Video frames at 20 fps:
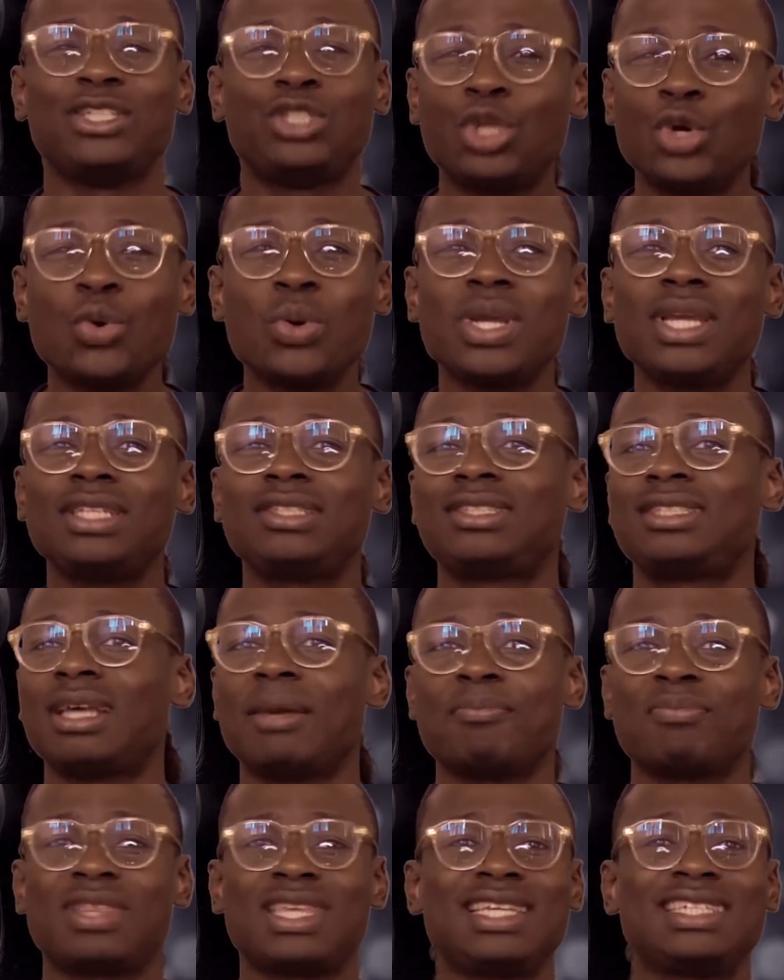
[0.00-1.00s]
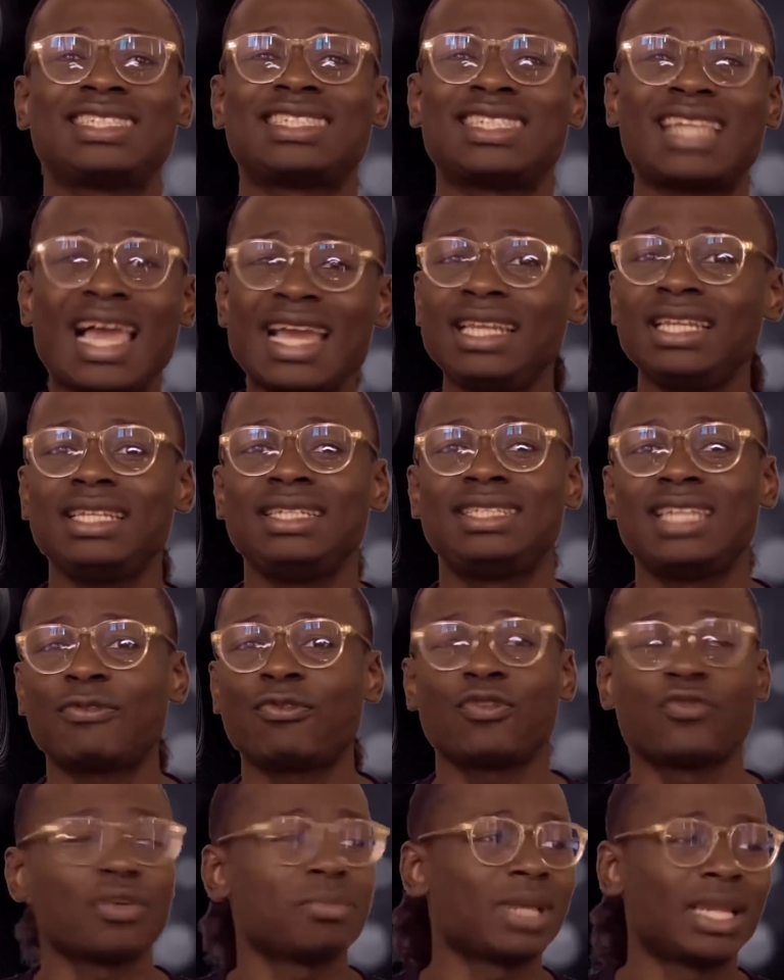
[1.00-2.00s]
doing something slightly
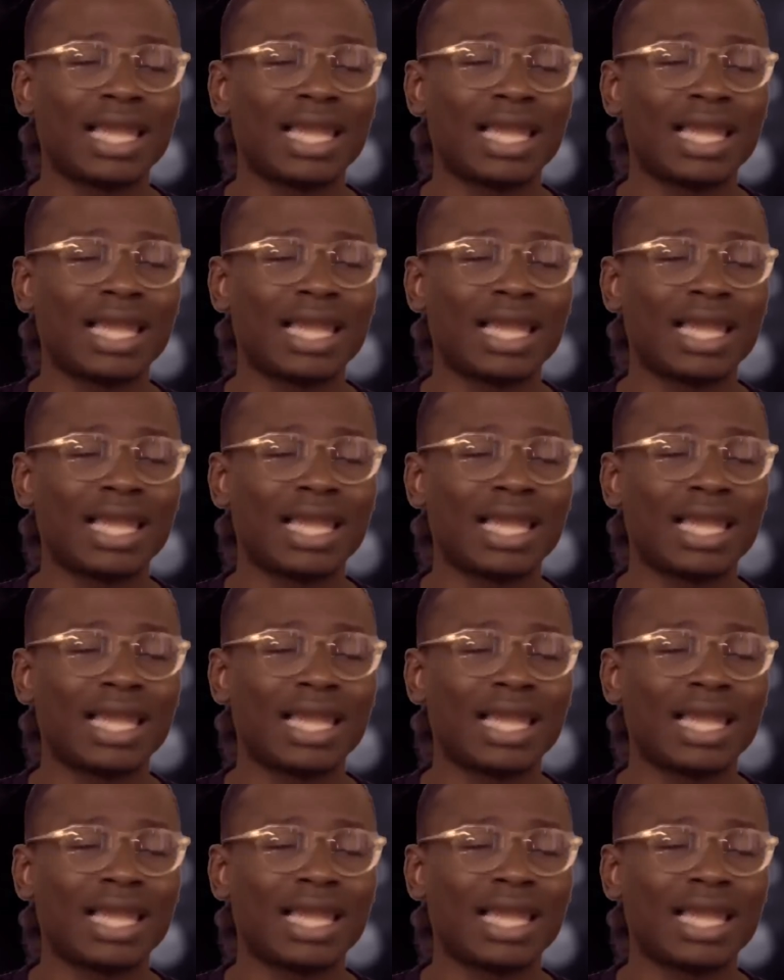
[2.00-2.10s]
different from the